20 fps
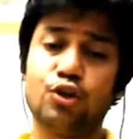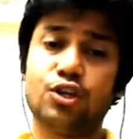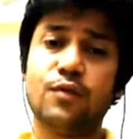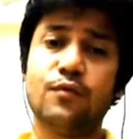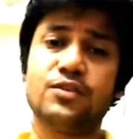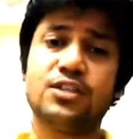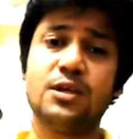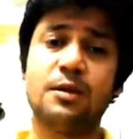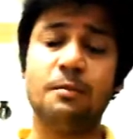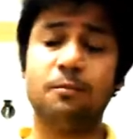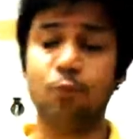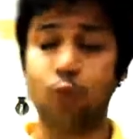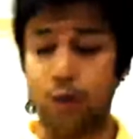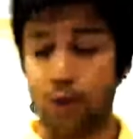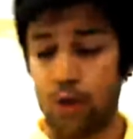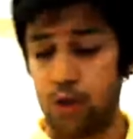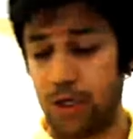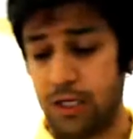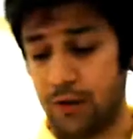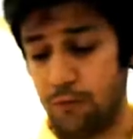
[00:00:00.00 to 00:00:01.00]
which I am going to
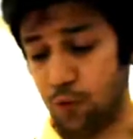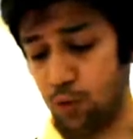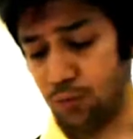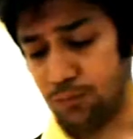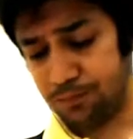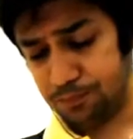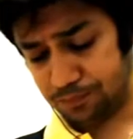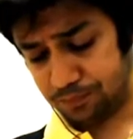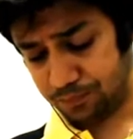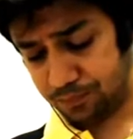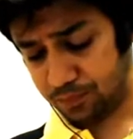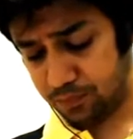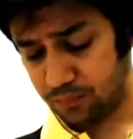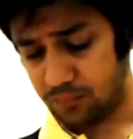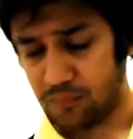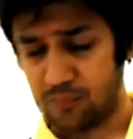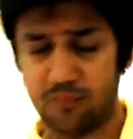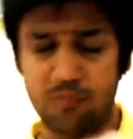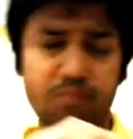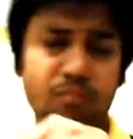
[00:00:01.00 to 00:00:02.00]
give you,
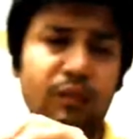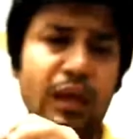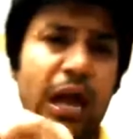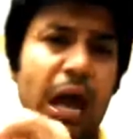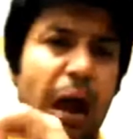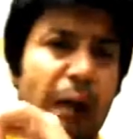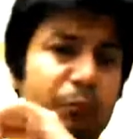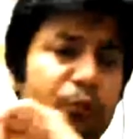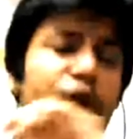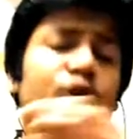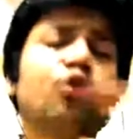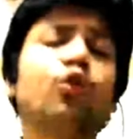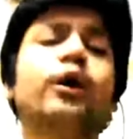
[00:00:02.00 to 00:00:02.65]
I am not going